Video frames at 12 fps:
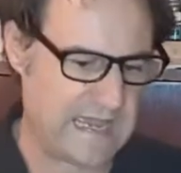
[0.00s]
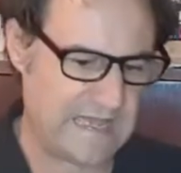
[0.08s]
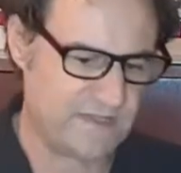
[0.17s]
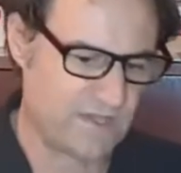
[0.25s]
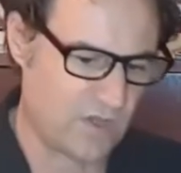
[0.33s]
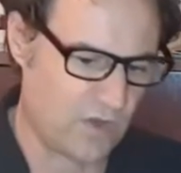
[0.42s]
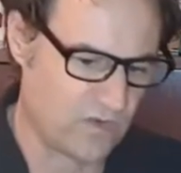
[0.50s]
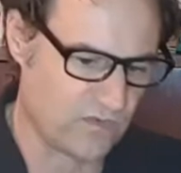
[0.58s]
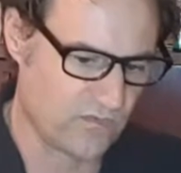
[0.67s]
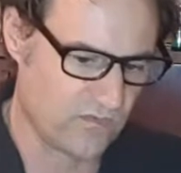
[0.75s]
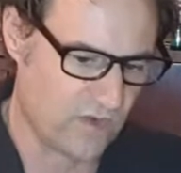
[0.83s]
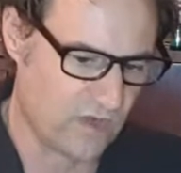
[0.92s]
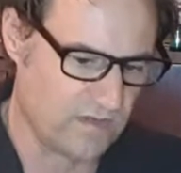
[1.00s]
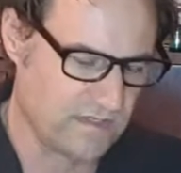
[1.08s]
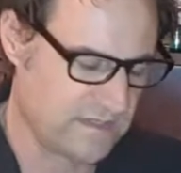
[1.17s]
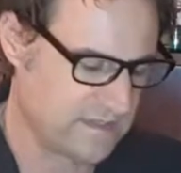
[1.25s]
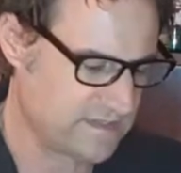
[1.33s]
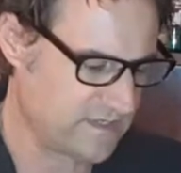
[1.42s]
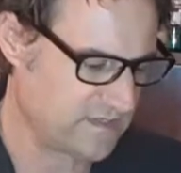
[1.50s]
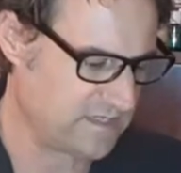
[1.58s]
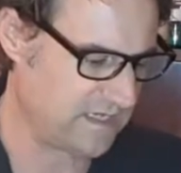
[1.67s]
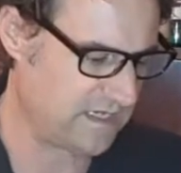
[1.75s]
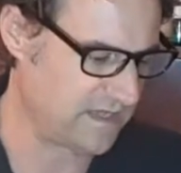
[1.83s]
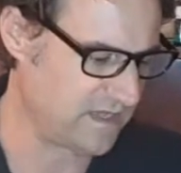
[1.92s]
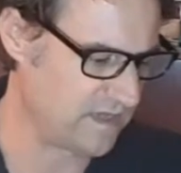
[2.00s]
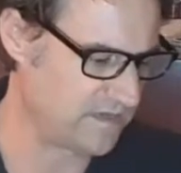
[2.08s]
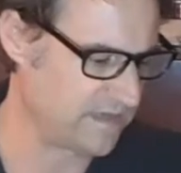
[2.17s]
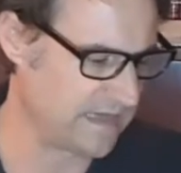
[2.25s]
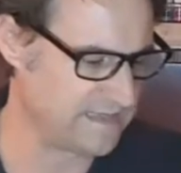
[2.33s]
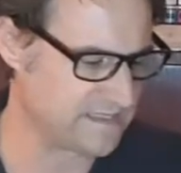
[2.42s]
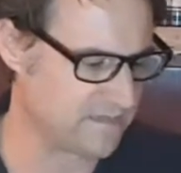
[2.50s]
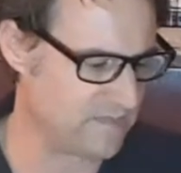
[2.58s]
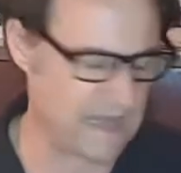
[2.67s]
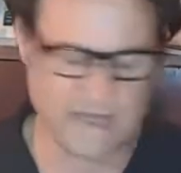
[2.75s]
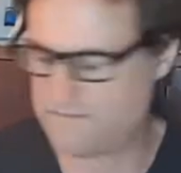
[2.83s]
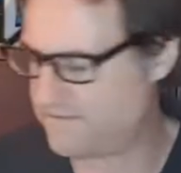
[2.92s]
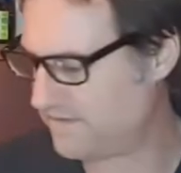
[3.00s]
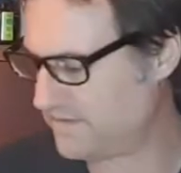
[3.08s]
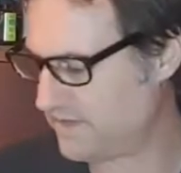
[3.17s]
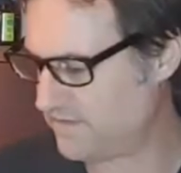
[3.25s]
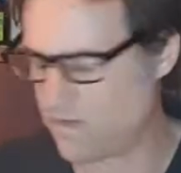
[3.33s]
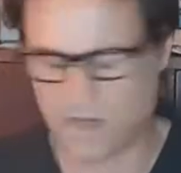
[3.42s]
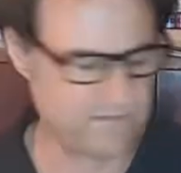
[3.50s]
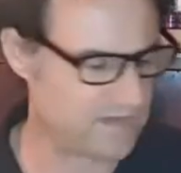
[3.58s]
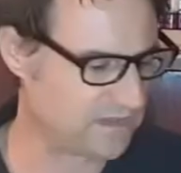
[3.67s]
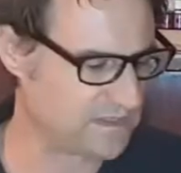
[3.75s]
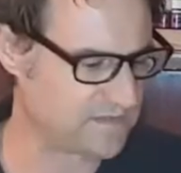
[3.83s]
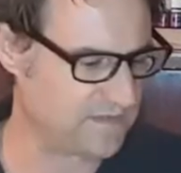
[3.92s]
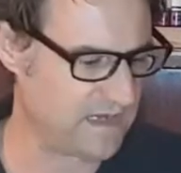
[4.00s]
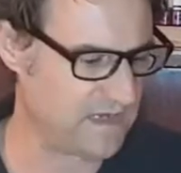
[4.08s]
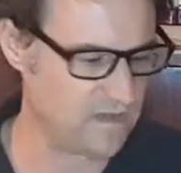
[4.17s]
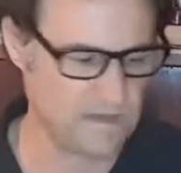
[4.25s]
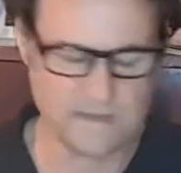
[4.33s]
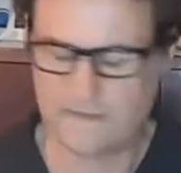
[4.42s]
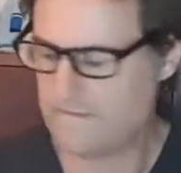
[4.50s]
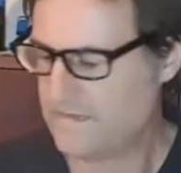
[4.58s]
Add the goldenrod, so together that's about $55 value.